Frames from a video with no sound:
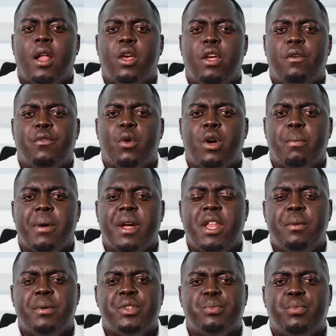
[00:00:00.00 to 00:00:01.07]
Hello everyone, my
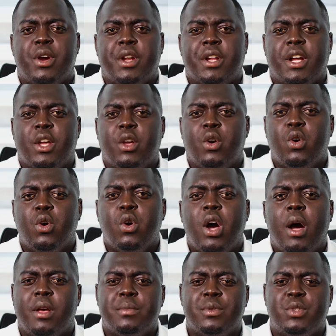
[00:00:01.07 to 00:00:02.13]
name is Brian Kayongo.
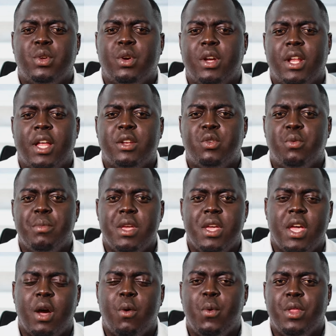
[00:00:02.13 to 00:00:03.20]
I'm so glad to be
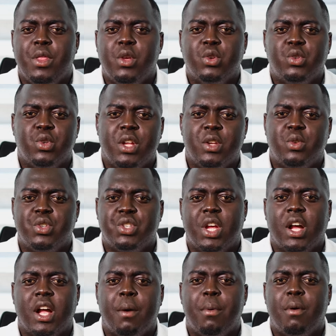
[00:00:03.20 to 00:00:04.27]
here with you today to
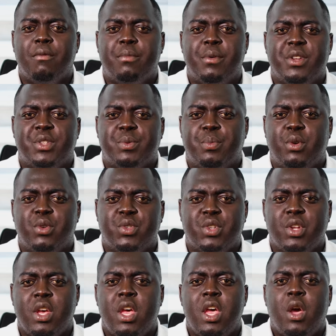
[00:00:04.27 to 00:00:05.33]
share a couple of
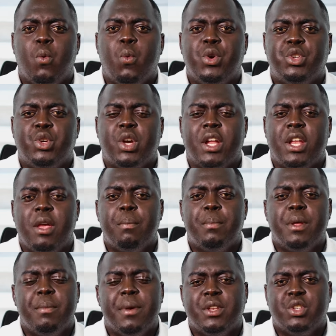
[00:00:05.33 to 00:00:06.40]
principles which you can
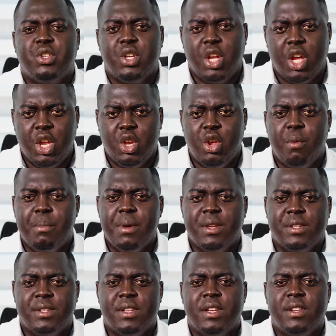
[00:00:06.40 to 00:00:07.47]
implement in your
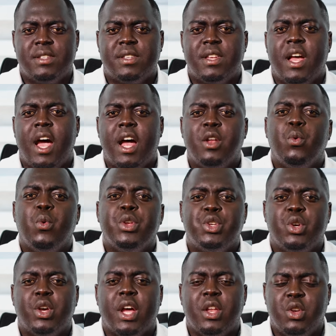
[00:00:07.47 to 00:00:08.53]
business and which
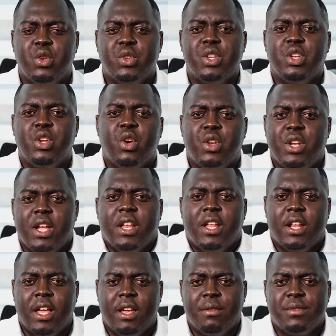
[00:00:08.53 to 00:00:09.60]
you can use in your
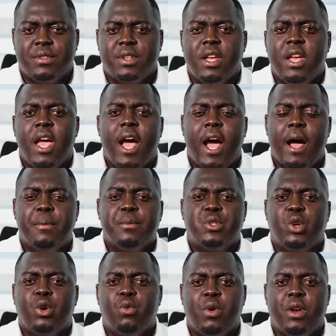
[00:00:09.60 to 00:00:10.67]
daily lives. I'm
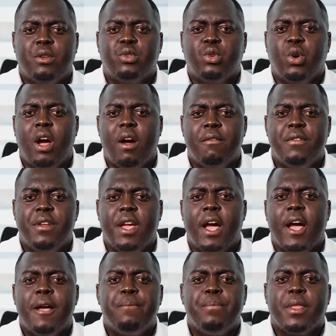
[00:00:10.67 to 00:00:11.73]
so great to have
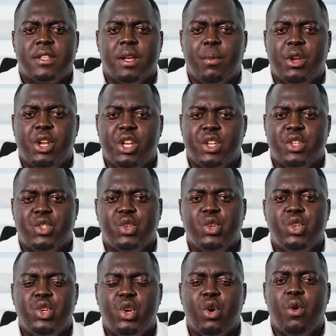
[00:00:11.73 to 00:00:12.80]
here someone in the
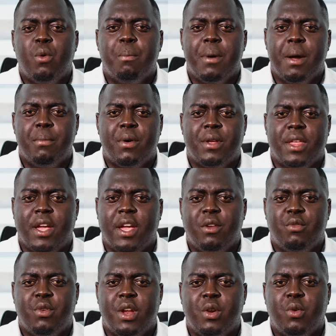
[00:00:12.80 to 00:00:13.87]
studio, my brother
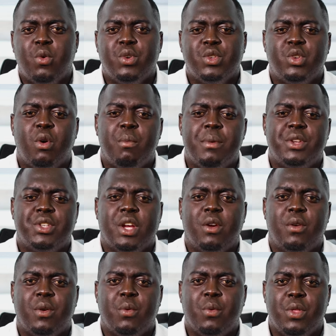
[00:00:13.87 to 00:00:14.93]
Adrian, who is going to be
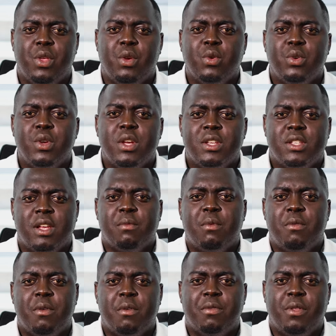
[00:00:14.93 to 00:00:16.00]
sharing with you some
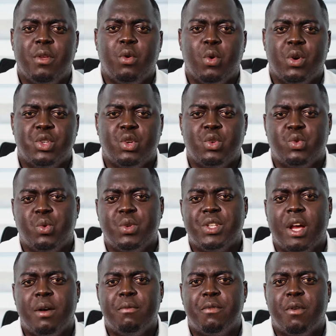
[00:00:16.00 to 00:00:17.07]
of the three questions which
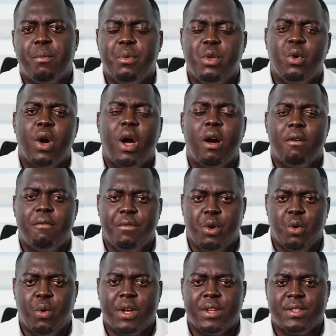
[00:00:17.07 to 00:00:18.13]
come from you, our
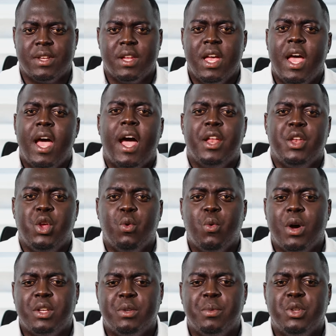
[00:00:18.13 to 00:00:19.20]
viewers, and you
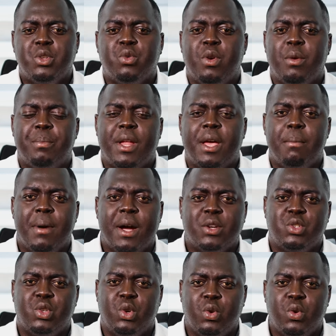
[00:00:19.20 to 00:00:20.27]
want me to reply
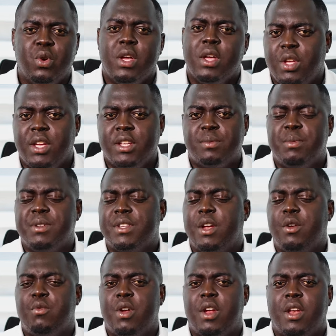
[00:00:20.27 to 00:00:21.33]
back to you. Yes,
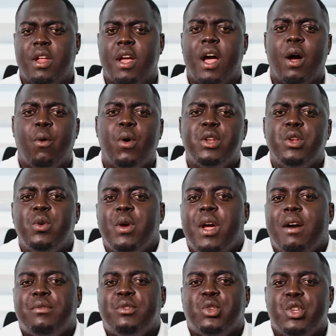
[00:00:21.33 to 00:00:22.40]
Mr. Adrian, what do you
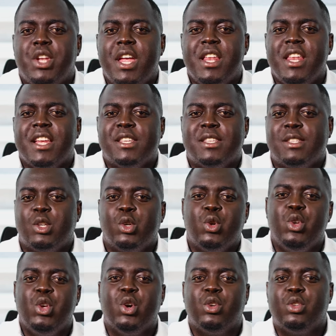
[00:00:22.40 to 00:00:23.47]
have today in the
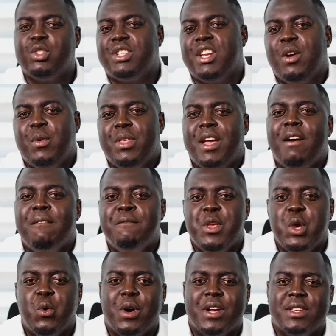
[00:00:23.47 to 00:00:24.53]
studio to share with our
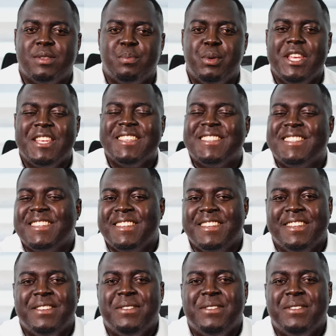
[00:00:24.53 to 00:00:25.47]
viewers, please?